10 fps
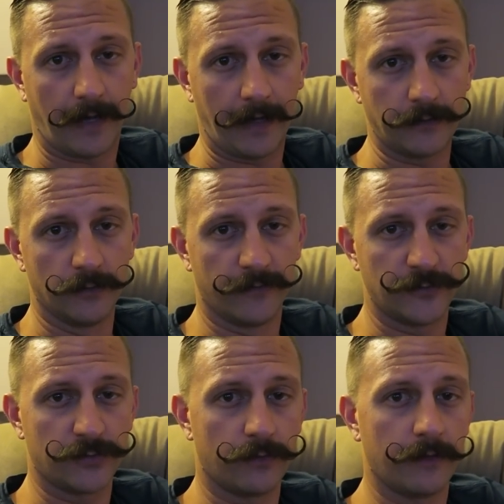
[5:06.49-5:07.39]
at
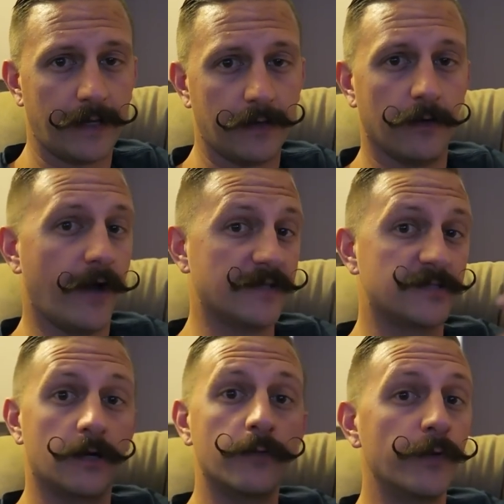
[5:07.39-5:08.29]
Universal Orlando has
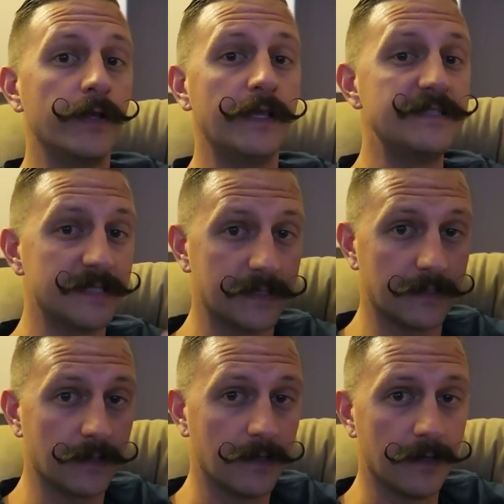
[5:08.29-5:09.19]
started
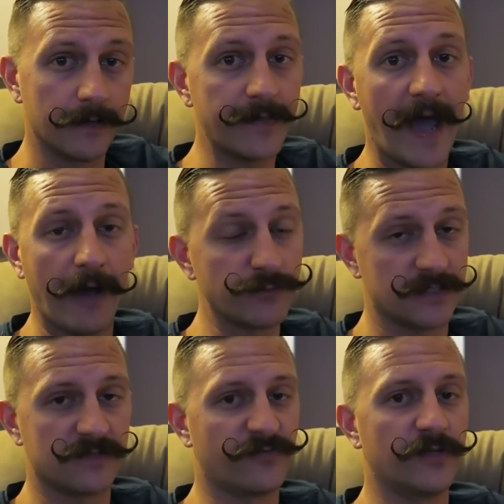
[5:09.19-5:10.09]
releasing the
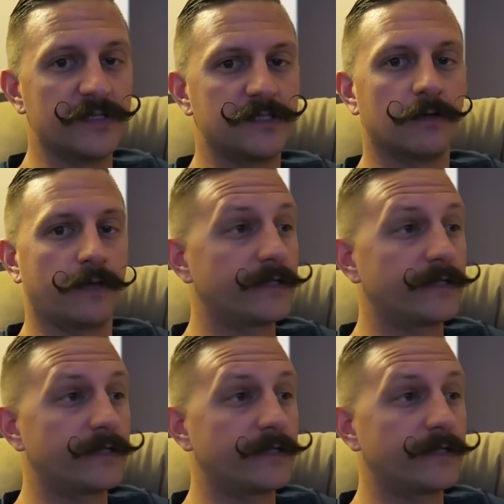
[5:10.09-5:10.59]
houses for this year.